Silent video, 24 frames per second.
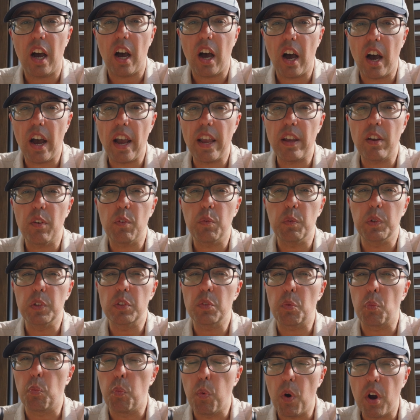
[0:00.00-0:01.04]
I
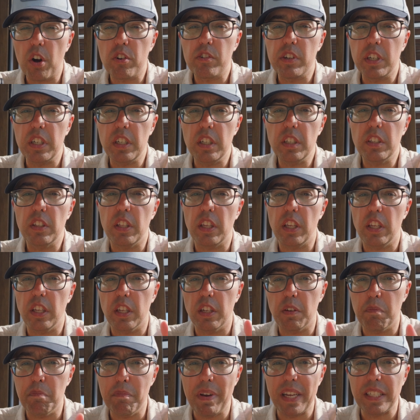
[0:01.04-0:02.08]
was worrying that
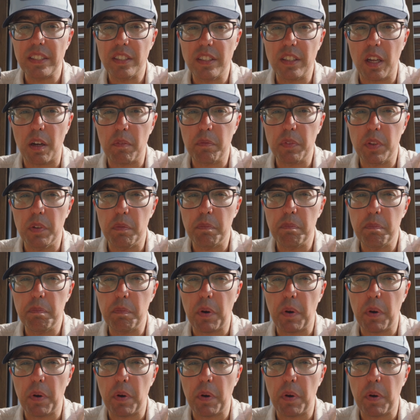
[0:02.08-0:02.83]
you'd messed up the